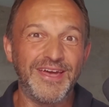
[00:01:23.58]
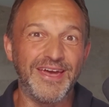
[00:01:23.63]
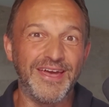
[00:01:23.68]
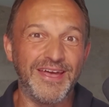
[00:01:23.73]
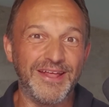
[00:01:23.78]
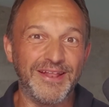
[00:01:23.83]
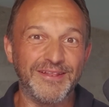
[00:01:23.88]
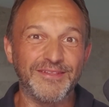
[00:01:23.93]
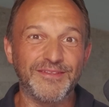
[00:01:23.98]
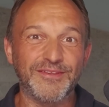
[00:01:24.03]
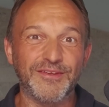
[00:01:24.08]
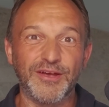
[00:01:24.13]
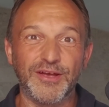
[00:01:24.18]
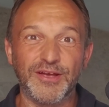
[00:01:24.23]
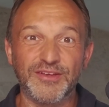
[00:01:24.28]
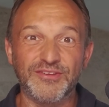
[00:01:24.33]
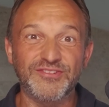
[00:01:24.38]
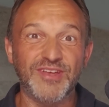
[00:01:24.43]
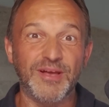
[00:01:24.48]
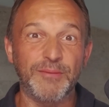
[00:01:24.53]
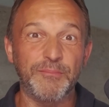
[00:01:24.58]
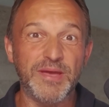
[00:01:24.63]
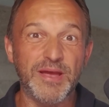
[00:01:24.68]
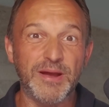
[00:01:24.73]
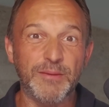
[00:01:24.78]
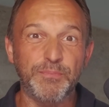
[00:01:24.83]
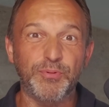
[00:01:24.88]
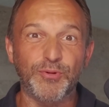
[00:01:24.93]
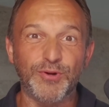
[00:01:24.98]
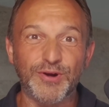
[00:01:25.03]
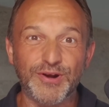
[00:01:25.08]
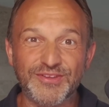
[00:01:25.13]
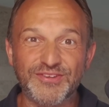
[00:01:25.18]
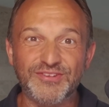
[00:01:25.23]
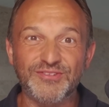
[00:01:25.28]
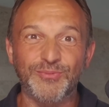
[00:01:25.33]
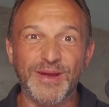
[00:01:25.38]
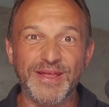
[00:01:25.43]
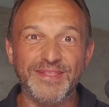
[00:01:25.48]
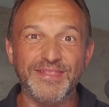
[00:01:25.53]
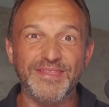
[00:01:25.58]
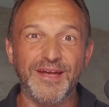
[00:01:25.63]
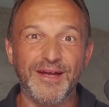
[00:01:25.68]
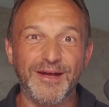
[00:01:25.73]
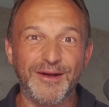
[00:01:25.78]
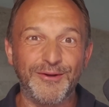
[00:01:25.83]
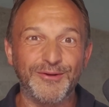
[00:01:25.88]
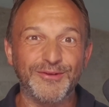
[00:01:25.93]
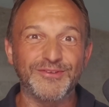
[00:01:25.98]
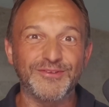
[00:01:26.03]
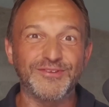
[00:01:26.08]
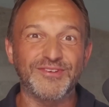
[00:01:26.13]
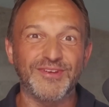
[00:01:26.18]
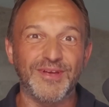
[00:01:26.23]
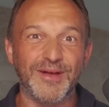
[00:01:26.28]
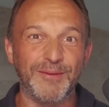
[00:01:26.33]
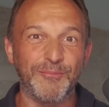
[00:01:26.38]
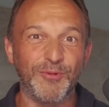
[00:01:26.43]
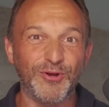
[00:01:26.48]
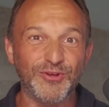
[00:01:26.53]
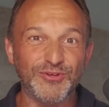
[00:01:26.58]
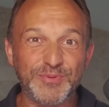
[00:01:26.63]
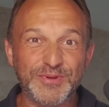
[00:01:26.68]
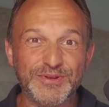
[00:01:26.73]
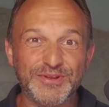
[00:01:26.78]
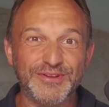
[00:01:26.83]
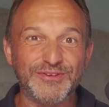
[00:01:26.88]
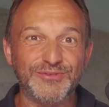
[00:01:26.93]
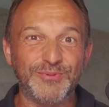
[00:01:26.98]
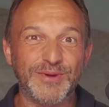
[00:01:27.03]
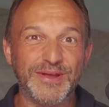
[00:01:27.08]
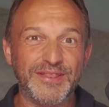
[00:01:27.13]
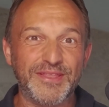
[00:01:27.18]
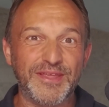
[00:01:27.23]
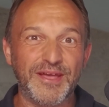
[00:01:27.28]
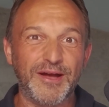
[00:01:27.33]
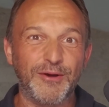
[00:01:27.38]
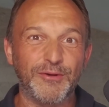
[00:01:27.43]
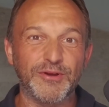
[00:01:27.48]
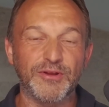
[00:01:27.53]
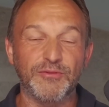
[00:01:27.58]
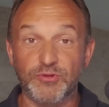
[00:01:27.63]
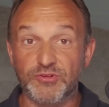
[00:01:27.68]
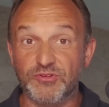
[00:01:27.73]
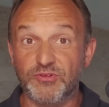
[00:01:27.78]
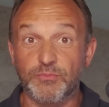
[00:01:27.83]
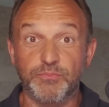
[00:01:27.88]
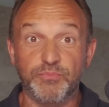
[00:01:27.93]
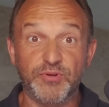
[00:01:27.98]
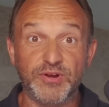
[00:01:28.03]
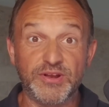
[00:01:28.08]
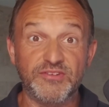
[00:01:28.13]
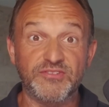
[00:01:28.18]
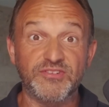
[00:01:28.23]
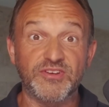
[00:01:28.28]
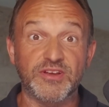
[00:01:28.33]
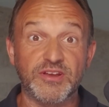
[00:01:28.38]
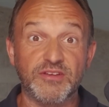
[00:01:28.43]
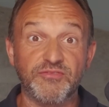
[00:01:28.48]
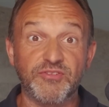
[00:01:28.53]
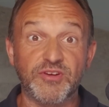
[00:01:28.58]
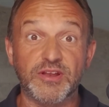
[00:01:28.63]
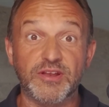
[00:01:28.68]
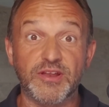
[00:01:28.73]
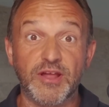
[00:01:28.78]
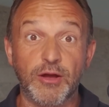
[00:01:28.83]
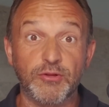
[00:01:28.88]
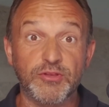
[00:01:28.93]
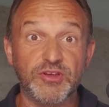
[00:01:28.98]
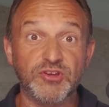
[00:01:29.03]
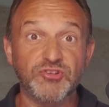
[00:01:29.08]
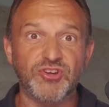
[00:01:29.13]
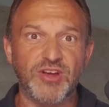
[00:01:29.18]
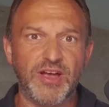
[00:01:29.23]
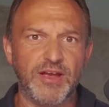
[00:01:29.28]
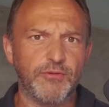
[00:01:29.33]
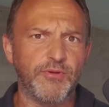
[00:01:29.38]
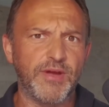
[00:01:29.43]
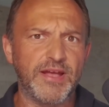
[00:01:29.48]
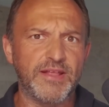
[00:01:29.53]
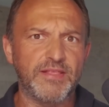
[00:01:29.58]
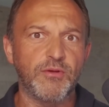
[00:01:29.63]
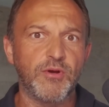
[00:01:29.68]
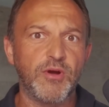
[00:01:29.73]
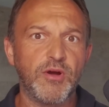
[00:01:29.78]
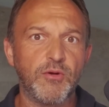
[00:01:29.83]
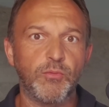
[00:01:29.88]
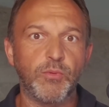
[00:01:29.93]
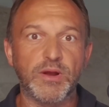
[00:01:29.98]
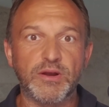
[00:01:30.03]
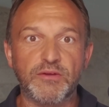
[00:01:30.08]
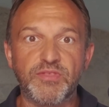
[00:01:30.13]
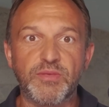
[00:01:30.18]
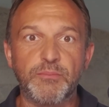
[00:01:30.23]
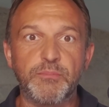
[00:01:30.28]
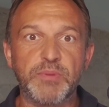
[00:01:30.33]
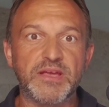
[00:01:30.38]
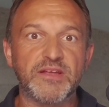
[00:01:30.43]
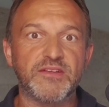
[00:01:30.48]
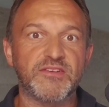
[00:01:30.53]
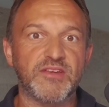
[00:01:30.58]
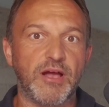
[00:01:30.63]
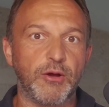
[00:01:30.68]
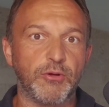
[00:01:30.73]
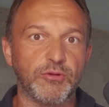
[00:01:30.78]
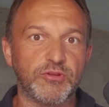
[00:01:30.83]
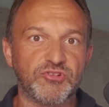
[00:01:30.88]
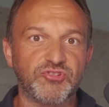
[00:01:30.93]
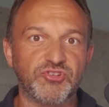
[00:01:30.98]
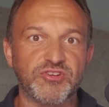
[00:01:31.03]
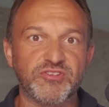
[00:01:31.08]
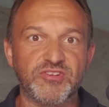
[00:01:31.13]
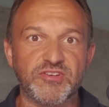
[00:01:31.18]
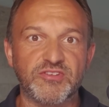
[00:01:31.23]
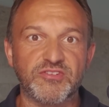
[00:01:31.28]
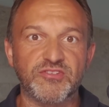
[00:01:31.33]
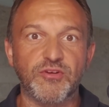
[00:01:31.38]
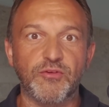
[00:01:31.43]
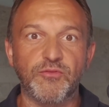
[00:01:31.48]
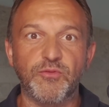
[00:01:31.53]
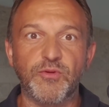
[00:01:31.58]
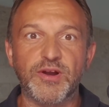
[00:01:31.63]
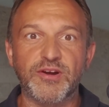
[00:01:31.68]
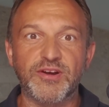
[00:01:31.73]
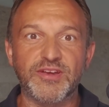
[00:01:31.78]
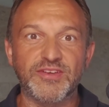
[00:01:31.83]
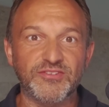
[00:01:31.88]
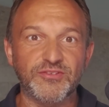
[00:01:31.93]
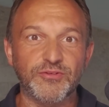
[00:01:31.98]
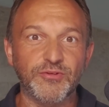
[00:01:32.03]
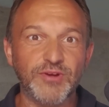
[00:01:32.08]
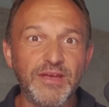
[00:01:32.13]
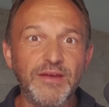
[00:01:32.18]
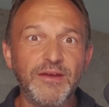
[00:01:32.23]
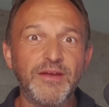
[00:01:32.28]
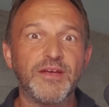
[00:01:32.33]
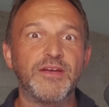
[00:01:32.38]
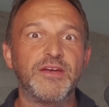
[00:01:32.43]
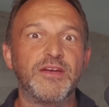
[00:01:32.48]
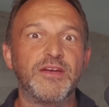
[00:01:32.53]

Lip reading: And some airports went down, some hospitals went down. It was a pretty significant outage. I read one of the biggest outages in software history.